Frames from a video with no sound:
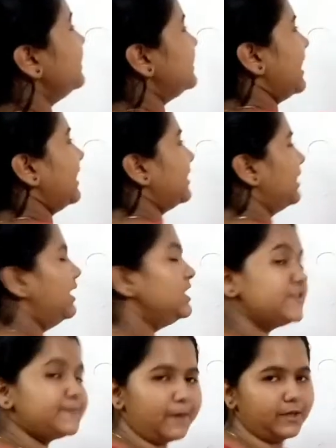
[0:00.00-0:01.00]
take a
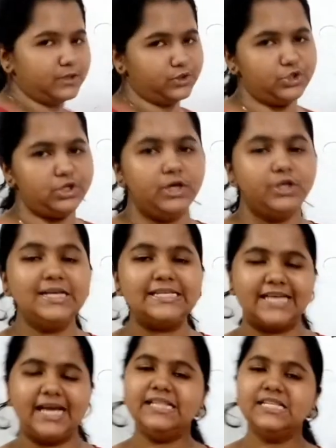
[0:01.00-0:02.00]
sponge. You
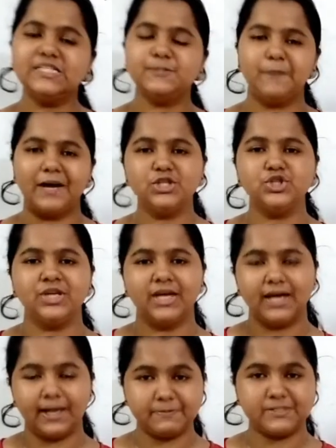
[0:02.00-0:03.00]
say the sponge
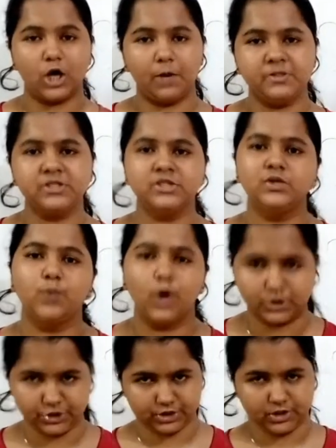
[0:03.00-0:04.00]
absorbs the
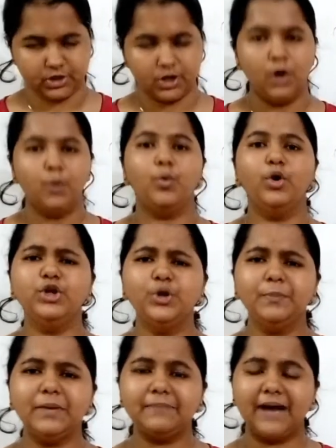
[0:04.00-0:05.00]
water. What do you
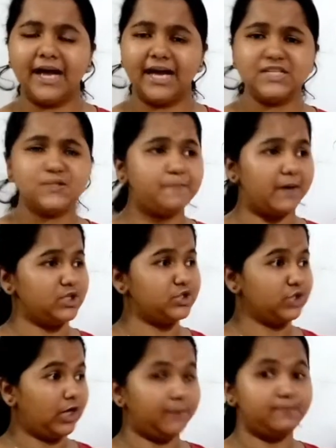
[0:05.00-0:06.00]
mean by a sponge
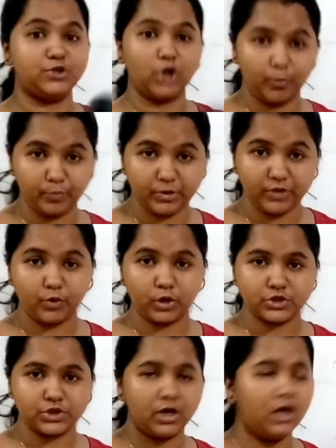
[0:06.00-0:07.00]
absorb the
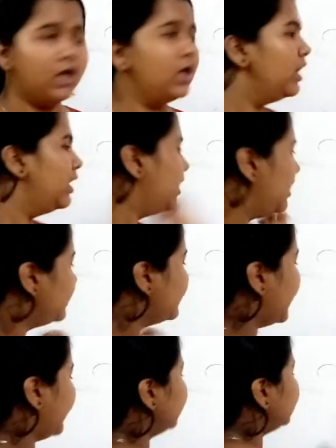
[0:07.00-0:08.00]
water?
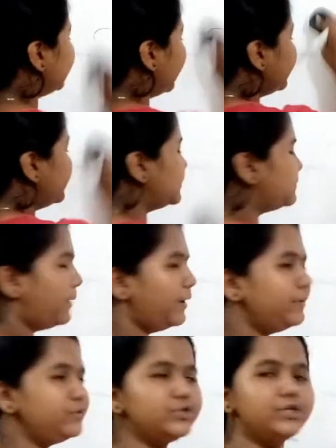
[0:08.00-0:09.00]
That is, the
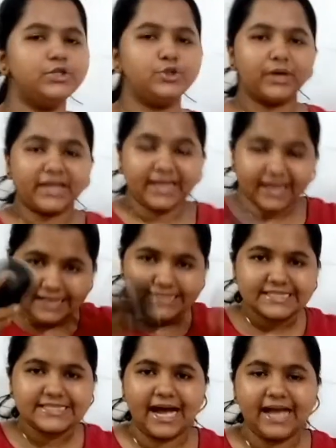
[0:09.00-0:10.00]
sponge took
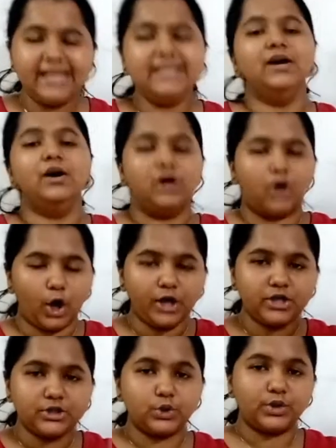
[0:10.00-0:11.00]
inside or
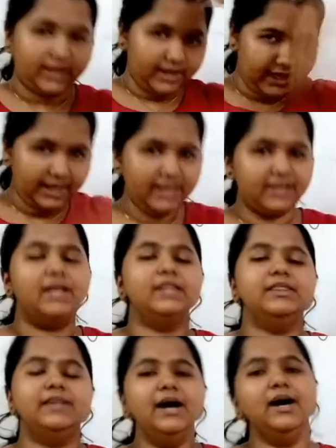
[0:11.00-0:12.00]
took in
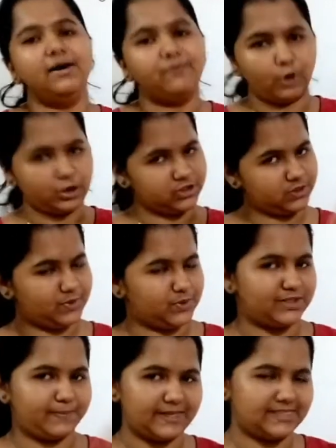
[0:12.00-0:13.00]
the water which was
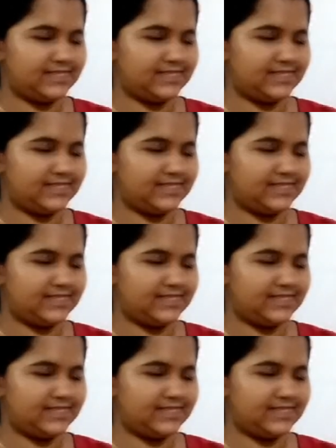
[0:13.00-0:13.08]
present